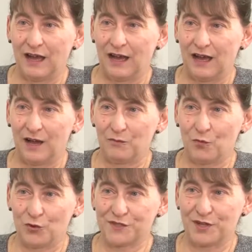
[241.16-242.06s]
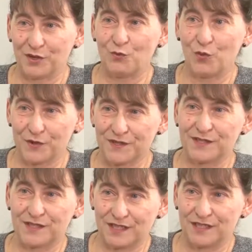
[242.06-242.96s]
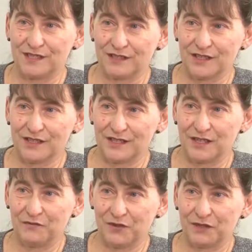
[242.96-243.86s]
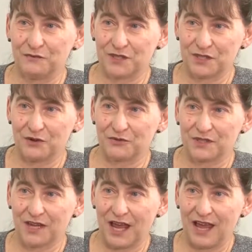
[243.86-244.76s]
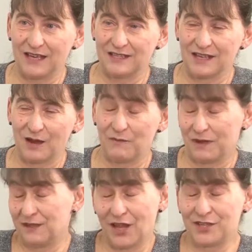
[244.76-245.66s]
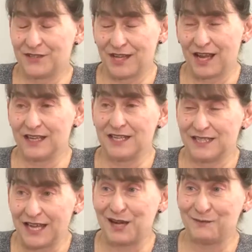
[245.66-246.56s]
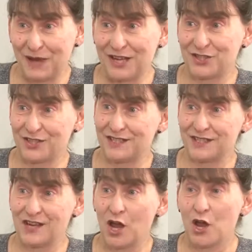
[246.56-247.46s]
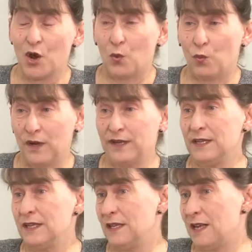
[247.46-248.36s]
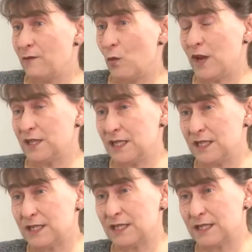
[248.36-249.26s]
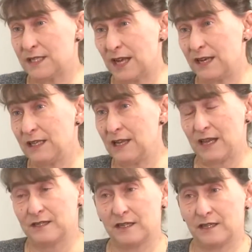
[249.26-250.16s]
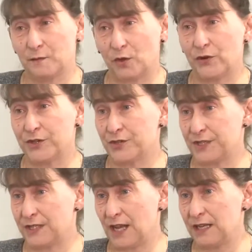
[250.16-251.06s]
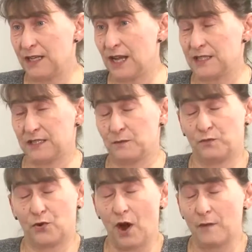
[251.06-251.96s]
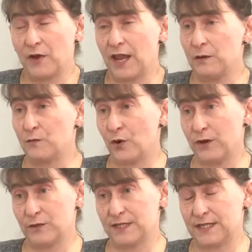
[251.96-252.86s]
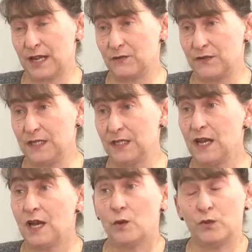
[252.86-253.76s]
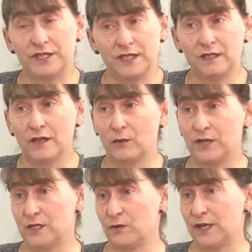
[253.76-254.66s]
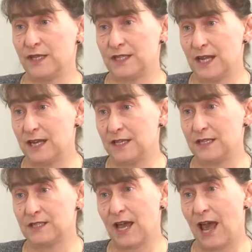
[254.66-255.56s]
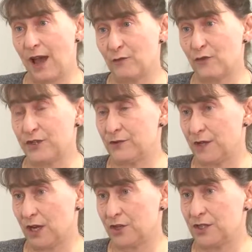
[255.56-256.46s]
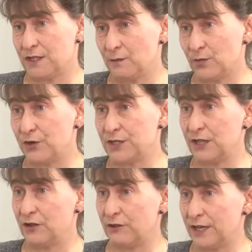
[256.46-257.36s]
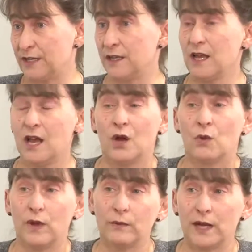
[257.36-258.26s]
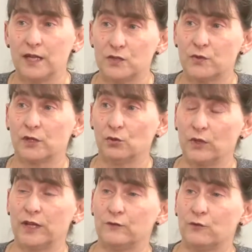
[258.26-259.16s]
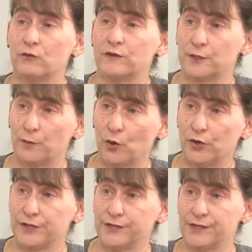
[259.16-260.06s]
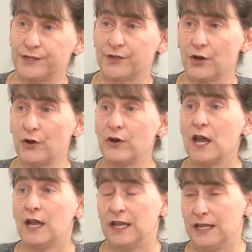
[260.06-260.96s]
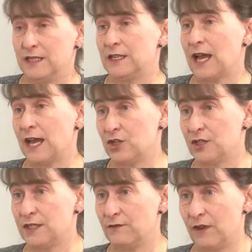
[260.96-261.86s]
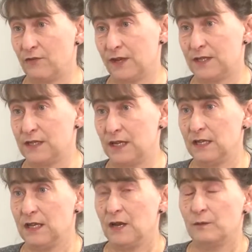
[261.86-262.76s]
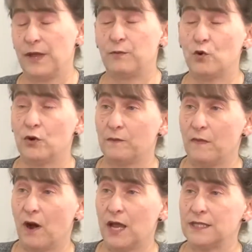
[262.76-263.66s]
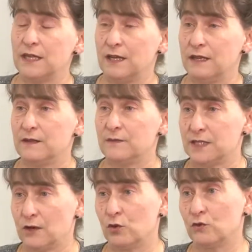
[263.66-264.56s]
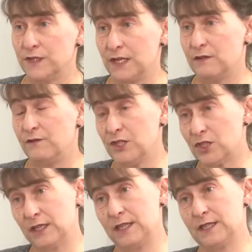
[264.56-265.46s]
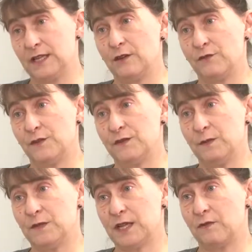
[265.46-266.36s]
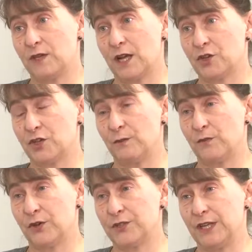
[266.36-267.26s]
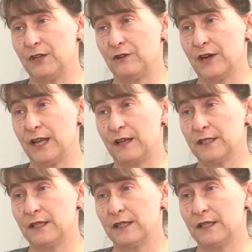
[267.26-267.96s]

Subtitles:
was that it was a statistically significant result. And like you say, in 10 patients, we never went into the study as an exploratory study, as a primary endpoint was safety. We didn't go into it intending to average reductions in proteinuria. We went into it looking for responders, so indications of efficacy, people who might in themselves individually see a 50% reduction in proteinuria.